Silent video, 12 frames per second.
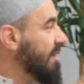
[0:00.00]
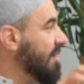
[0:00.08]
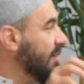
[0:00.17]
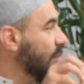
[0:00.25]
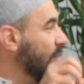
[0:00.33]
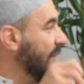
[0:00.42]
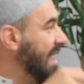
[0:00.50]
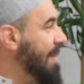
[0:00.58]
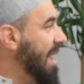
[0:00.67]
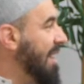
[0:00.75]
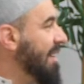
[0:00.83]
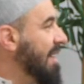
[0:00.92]
we come
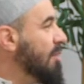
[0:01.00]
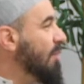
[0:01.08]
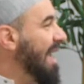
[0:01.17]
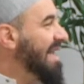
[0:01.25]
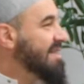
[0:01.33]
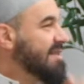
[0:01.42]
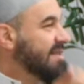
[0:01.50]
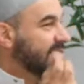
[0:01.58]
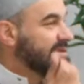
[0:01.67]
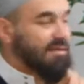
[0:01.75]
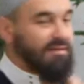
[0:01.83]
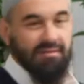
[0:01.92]
out in little
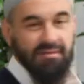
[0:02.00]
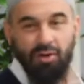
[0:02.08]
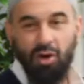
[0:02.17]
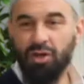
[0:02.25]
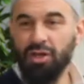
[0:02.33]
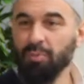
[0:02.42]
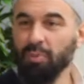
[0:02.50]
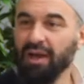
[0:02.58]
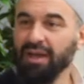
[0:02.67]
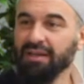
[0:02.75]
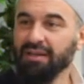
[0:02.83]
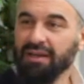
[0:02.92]
ants,
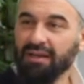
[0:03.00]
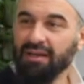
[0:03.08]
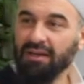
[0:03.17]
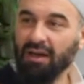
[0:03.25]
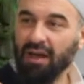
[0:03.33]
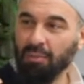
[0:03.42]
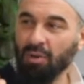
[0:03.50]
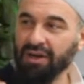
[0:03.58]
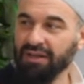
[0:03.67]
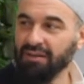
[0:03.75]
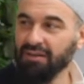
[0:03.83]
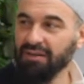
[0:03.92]
occupy a
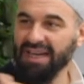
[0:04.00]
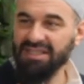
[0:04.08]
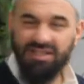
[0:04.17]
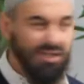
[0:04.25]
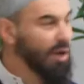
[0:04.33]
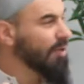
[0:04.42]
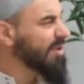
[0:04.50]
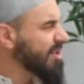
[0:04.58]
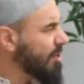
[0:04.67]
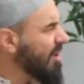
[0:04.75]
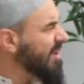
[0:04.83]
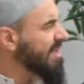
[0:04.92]
body, our soul. The
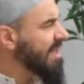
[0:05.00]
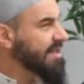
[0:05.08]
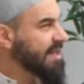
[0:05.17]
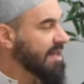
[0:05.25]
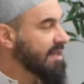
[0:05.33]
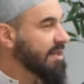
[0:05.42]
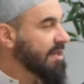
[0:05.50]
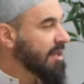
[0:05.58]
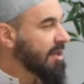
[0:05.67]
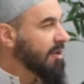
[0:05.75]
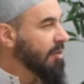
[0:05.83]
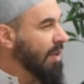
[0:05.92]
scholars, they say,
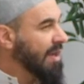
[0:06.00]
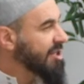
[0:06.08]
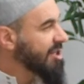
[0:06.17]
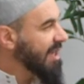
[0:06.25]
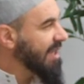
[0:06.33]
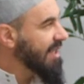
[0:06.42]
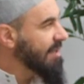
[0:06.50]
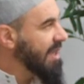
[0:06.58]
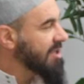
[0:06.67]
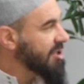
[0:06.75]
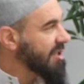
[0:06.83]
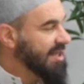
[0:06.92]
one Shaykh he
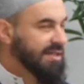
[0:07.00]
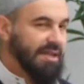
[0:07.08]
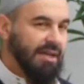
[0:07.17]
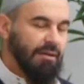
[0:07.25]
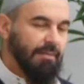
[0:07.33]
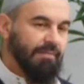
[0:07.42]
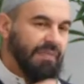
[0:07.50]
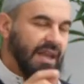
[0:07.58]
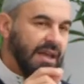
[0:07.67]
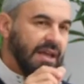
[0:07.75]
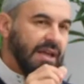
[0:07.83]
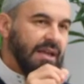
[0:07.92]
mentioned, he said
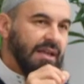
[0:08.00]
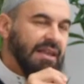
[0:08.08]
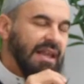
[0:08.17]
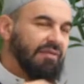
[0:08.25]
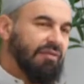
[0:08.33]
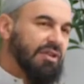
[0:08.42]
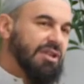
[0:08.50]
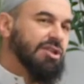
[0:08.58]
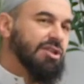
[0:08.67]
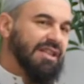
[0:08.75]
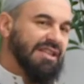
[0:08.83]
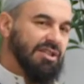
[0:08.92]
that for
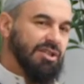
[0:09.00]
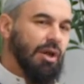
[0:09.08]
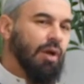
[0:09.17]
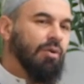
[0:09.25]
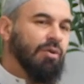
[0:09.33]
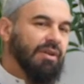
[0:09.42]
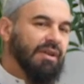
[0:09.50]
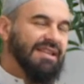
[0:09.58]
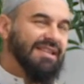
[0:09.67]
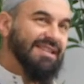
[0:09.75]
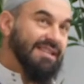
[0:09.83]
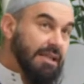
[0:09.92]
this soul,
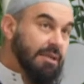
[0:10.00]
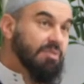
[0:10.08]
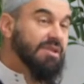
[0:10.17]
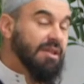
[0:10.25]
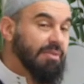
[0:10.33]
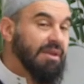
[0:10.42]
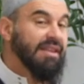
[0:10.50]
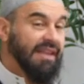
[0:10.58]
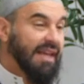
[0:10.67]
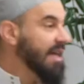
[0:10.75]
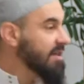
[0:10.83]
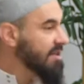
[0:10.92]
it seems to be the
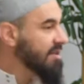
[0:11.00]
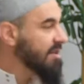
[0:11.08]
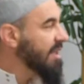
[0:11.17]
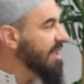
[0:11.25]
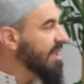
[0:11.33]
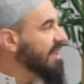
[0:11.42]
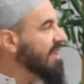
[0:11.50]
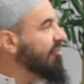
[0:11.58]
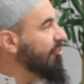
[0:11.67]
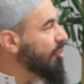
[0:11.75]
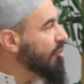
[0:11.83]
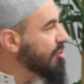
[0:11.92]
case that
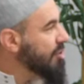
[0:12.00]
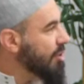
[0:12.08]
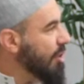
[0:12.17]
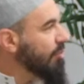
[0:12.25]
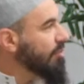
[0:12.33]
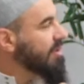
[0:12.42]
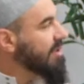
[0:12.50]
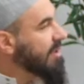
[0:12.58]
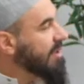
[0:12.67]
for your soul to